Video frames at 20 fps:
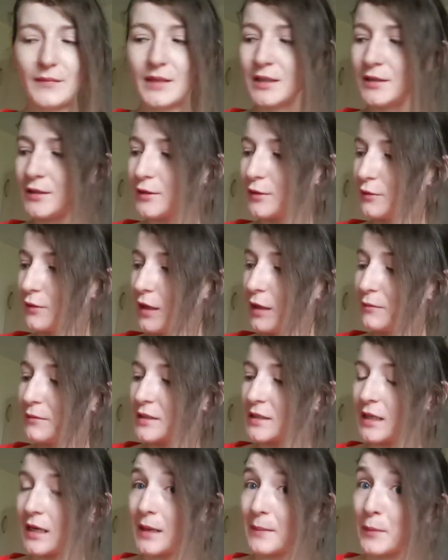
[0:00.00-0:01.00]
So that was
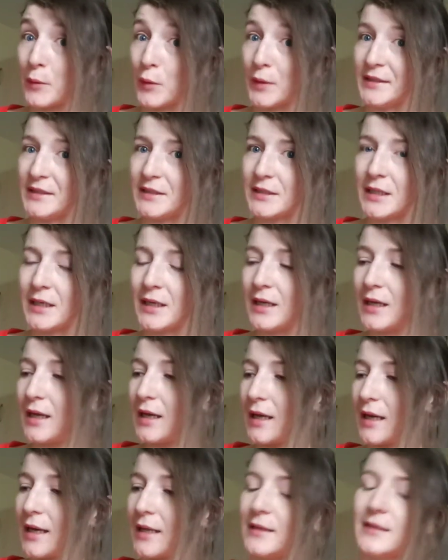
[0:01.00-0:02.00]
that point.
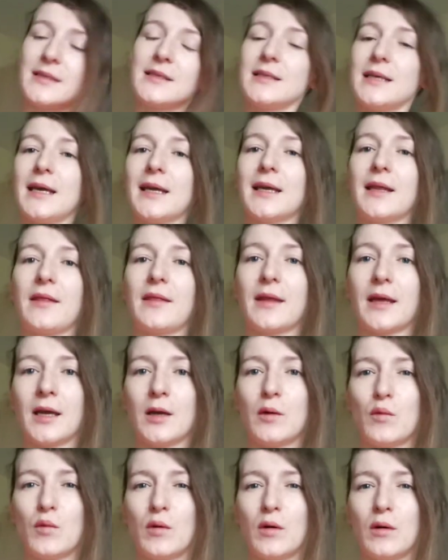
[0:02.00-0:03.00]
And the second
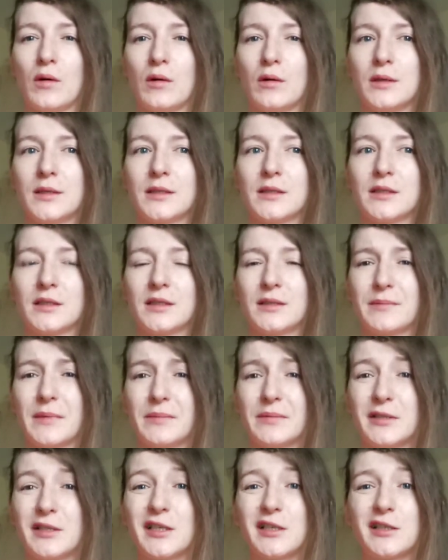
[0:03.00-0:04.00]
thing was just my
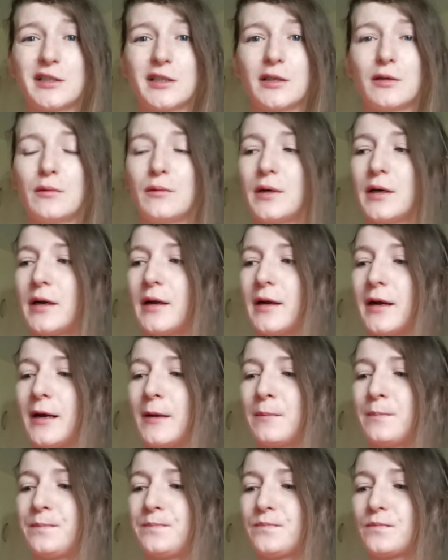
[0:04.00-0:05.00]
position on where I
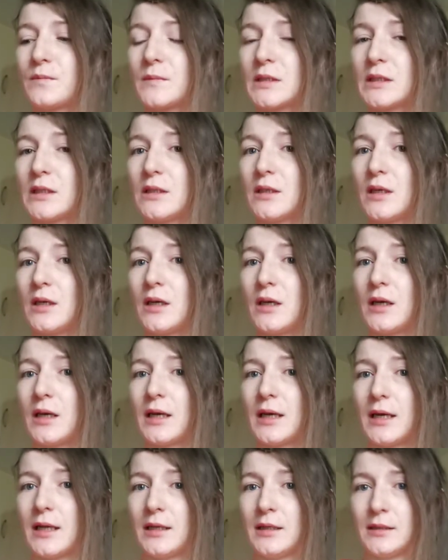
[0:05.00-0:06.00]
am,
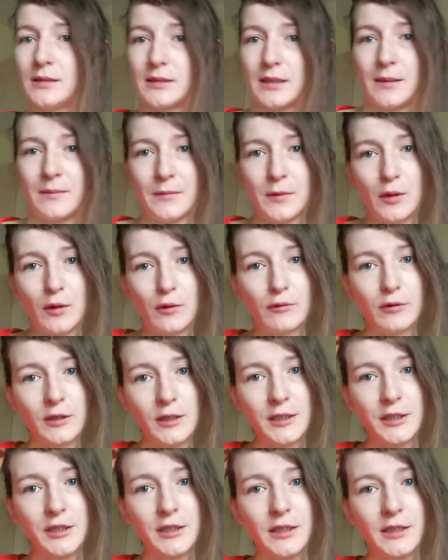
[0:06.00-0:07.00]
and I'm not
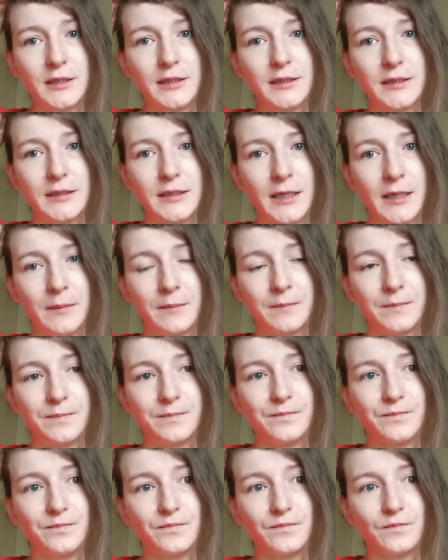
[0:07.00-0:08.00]
religious.
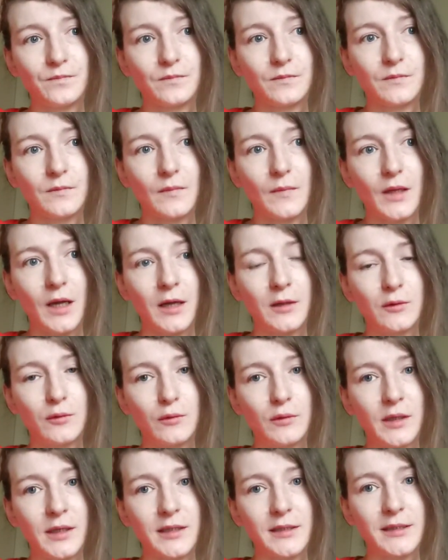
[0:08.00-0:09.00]
I
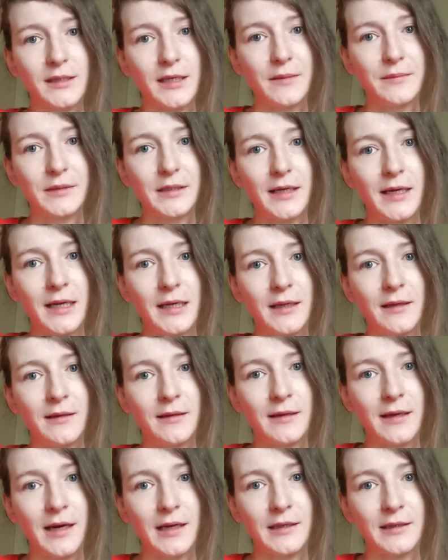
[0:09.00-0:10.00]
don't accept any of
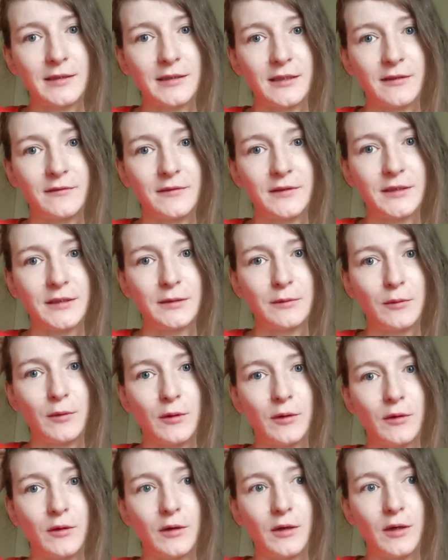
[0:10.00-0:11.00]
the narratives of what